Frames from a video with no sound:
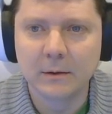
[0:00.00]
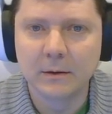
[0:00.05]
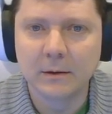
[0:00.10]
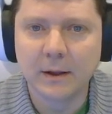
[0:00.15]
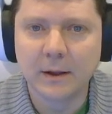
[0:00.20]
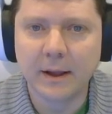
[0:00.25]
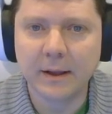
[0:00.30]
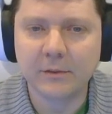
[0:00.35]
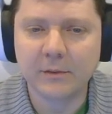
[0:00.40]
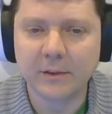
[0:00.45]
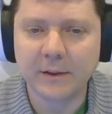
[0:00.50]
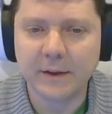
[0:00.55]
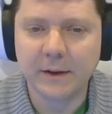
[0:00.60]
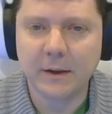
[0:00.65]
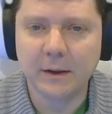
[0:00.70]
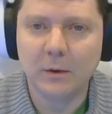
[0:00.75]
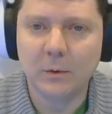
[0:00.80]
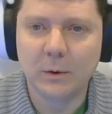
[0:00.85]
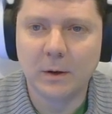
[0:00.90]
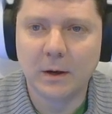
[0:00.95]

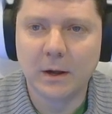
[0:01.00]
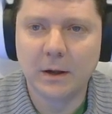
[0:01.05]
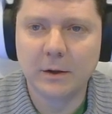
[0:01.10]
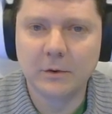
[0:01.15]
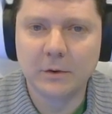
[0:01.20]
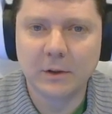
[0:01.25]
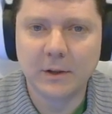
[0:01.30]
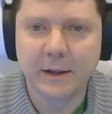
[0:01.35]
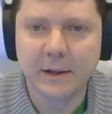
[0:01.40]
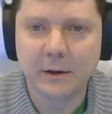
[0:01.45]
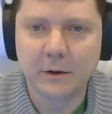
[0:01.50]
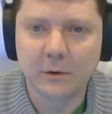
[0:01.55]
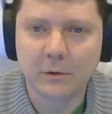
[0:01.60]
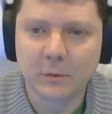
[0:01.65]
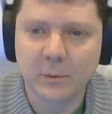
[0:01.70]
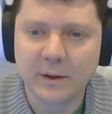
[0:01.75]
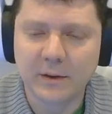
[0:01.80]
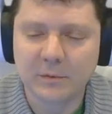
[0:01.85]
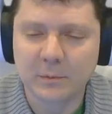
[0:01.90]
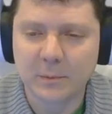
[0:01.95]
isolating you 100 light years
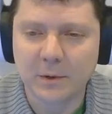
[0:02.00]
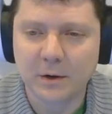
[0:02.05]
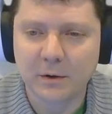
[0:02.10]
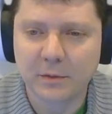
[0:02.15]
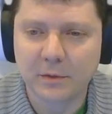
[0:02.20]
away from Earth.